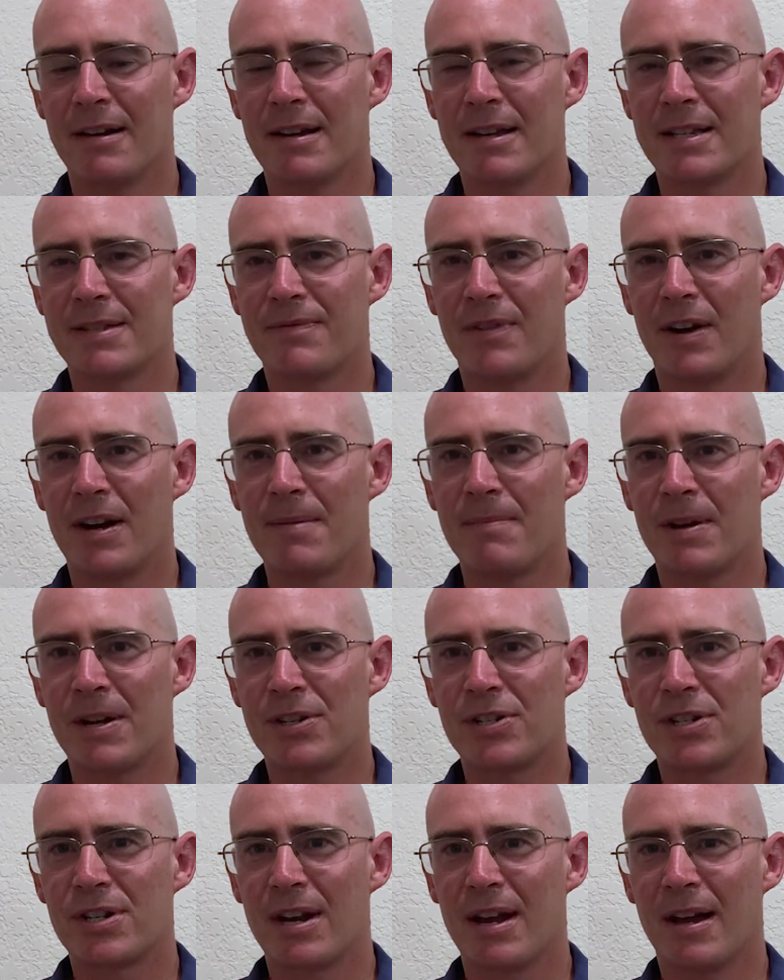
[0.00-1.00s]
is very
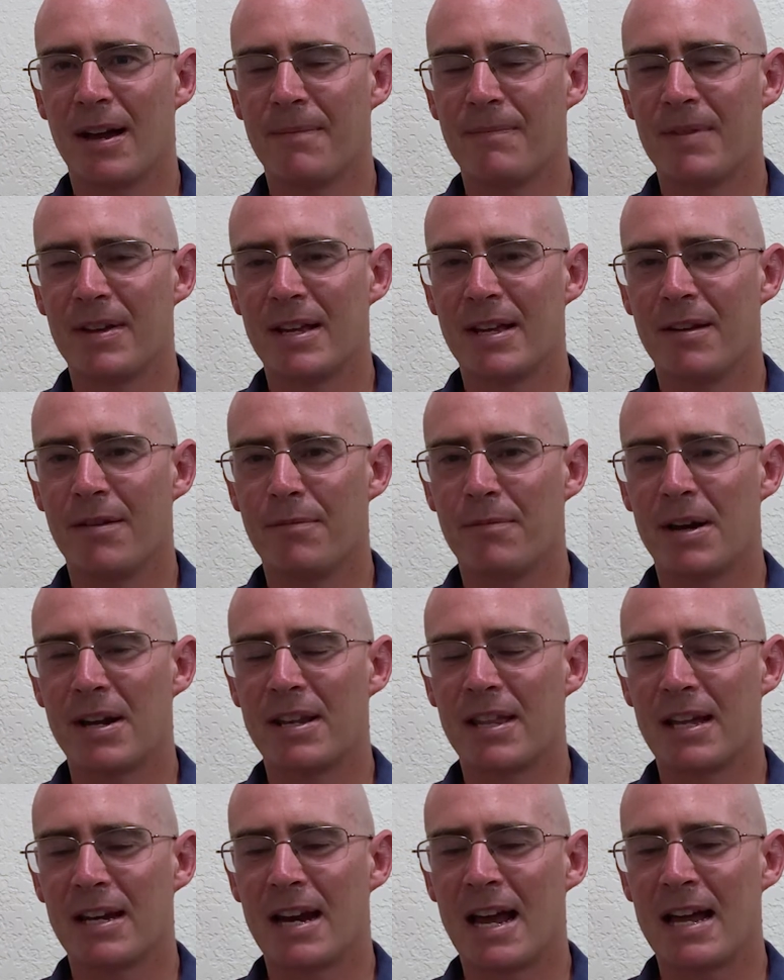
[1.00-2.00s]
much
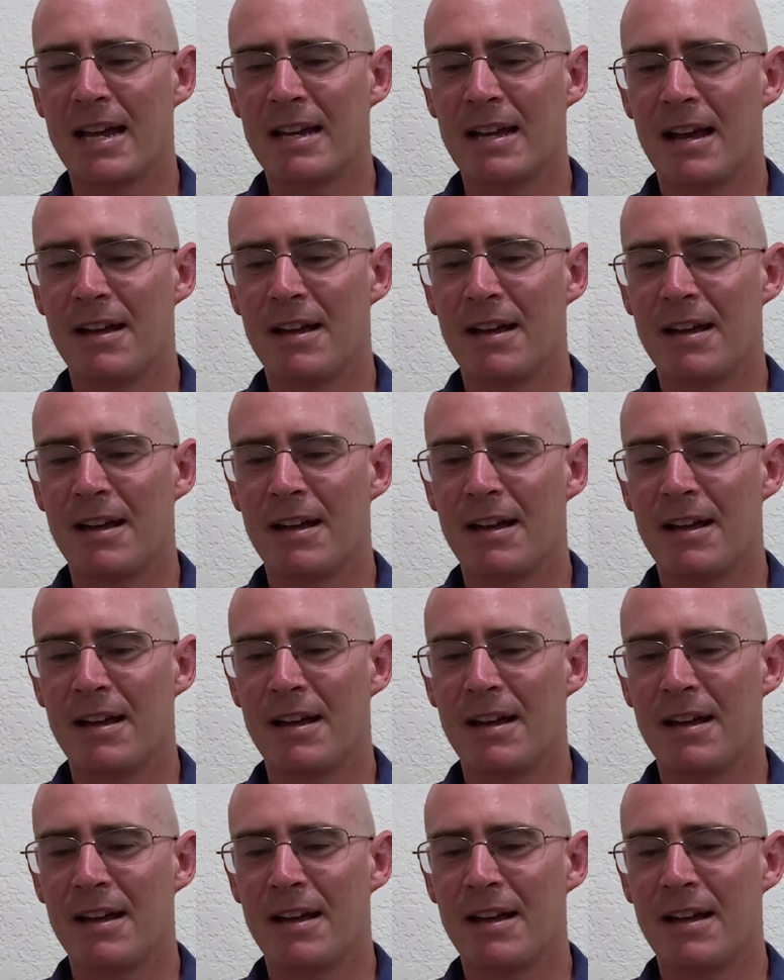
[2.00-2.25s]
one that I